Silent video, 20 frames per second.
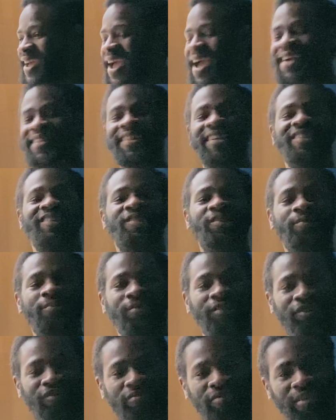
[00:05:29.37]
and then you
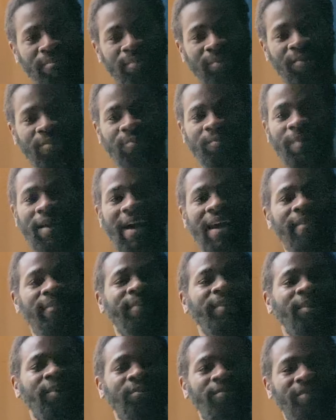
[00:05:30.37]
attribute whatever
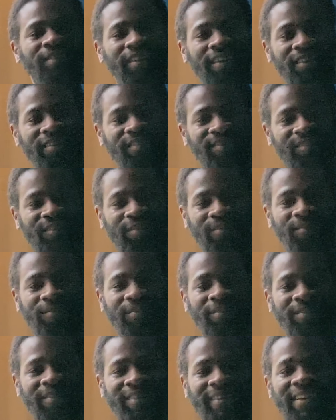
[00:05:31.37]
you need to
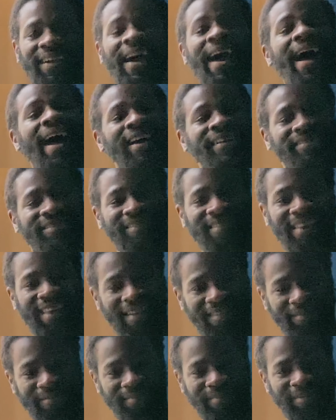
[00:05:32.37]
as
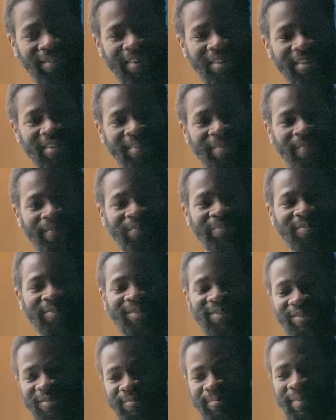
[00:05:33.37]
love
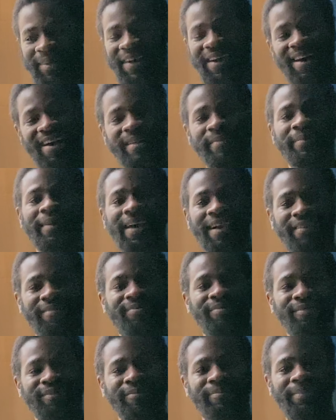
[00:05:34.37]
to become a
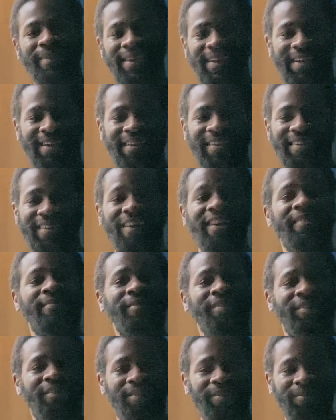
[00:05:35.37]
full being of
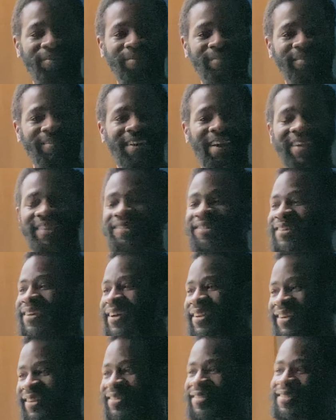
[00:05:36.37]
your own and to
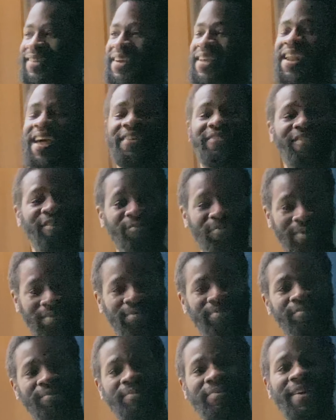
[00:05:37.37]
understand everyone
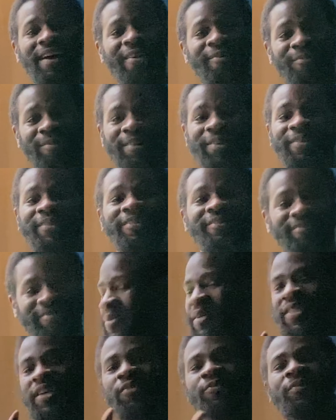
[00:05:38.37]
through that world.
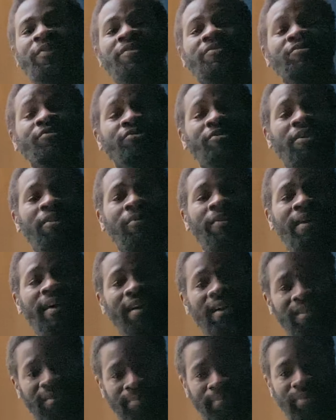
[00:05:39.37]
But then when you grow up,